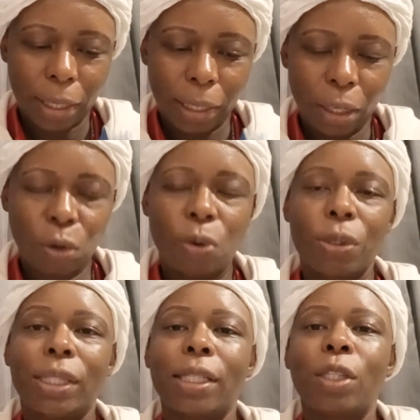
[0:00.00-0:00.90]
Clear
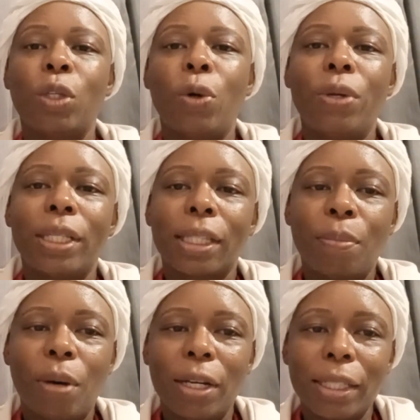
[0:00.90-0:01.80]
quartz is known as the
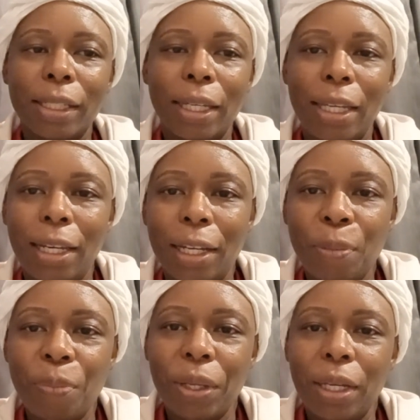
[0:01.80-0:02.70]
master healer.
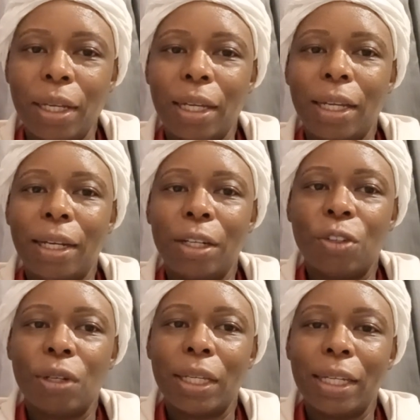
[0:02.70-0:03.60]
It
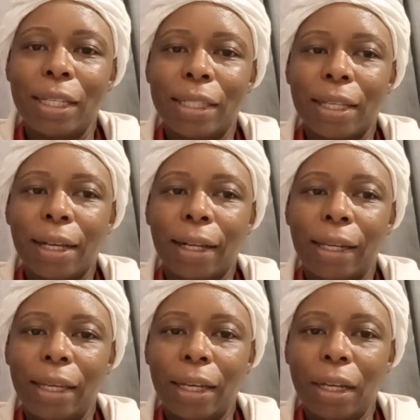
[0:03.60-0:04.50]
literally is
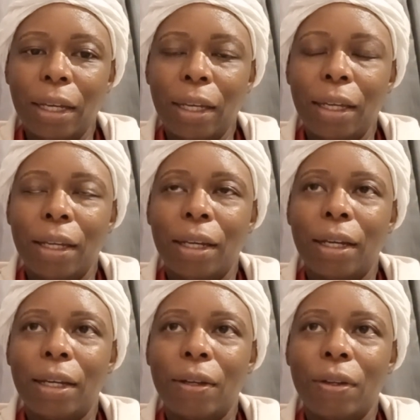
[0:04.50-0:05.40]
clear.
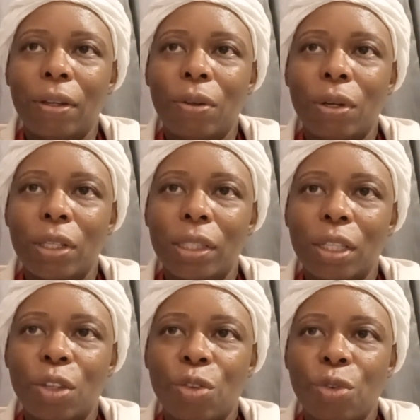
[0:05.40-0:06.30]
You can
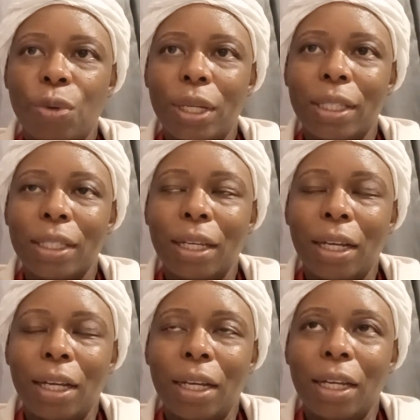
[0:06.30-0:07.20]
see through it
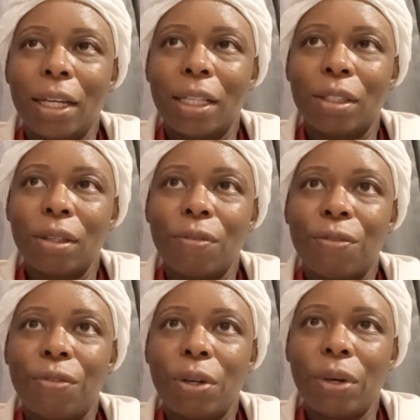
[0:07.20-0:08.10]
it's
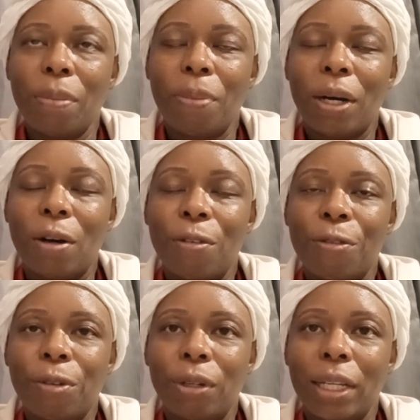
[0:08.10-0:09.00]
very
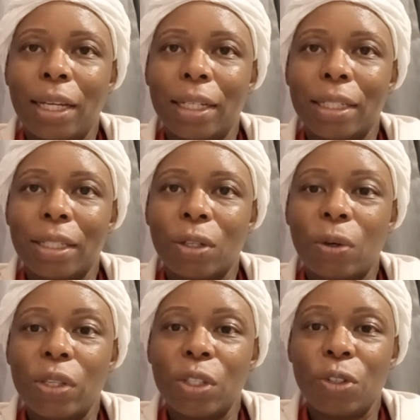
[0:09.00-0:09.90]
powerful at
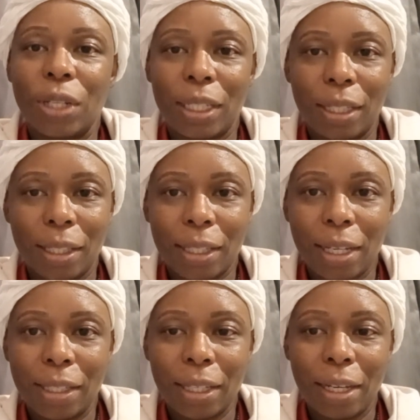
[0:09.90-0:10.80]
concentrating the
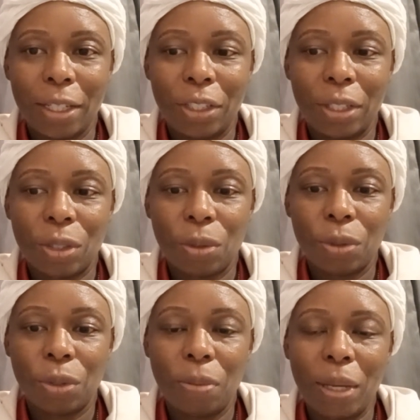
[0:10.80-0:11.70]
sun's energy. So
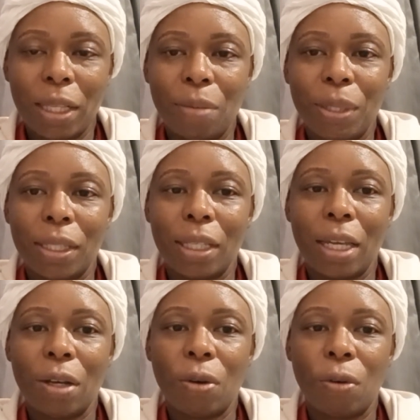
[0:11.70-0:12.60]
don't make the
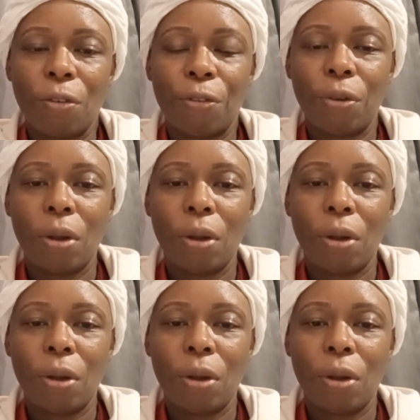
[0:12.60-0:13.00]
mistake of